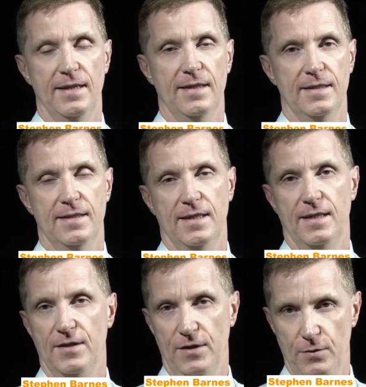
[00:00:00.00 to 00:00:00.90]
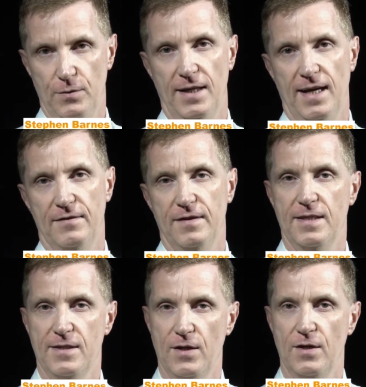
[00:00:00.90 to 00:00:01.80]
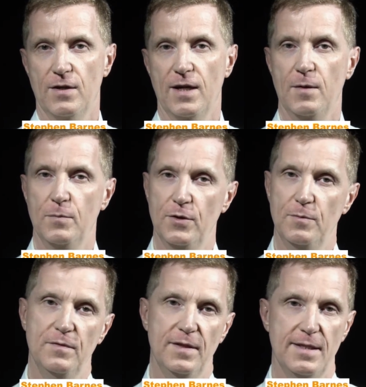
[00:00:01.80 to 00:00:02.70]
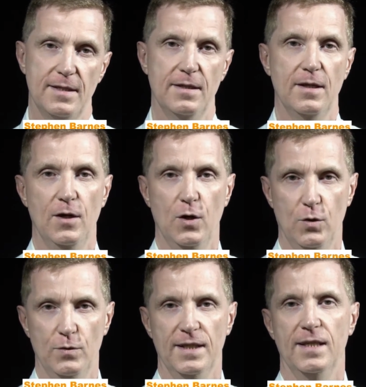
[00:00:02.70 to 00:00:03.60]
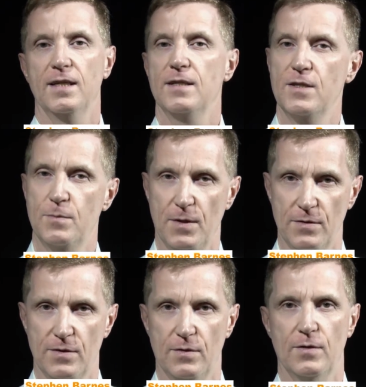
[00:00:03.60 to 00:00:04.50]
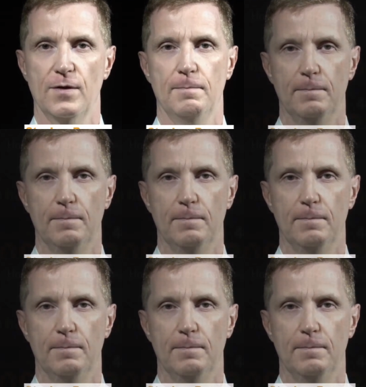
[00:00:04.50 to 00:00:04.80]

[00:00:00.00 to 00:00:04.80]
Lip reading: that you would have as her employment visa holding sponsor.